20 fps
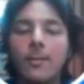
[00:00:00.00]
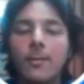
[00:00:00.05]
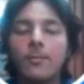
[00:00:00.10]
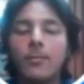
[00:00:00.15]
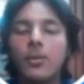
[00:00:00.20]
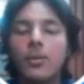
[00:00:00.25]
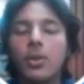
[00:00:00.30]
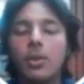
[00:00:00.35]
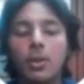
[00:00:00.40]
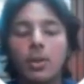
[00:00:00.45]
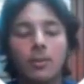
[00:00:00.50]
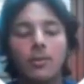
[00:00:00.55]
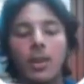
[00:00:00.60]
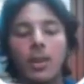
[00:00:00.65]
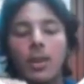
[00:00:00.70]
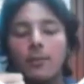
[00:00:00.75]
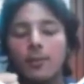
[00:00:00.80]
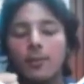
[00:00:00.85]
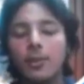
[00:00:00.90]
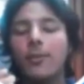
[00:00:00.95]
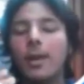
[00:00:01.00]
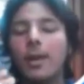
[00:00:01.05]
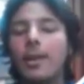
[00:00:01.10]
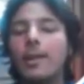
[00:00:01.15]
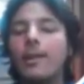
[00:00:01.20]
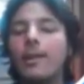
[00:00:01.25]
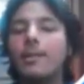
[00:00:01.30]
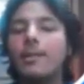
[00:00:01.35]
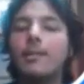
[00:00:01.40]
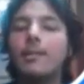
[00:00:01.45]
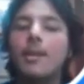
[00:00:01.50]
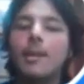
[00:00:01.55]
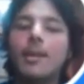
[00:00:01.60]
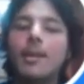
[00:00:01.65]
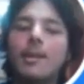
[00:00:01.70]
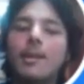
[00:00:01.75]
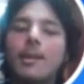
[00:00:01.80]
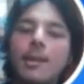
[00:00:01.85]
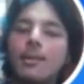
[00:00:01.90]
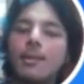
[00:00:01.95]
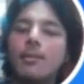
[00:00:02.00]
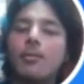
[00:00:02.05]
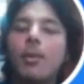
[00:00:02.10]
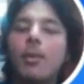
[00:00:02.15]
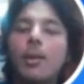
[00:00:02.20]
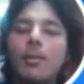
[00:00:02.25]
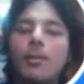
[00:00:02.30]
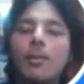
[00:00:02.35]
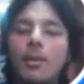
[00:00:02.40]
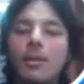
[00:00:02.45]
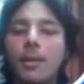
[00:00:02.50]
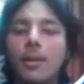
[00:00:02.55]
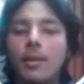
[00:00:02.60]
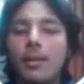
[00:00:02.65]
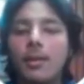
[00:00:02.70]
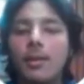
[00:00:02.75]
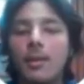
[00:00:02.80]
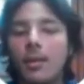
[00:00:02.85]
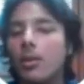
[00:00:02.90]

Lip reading: So if the file size exceeds 1 GB,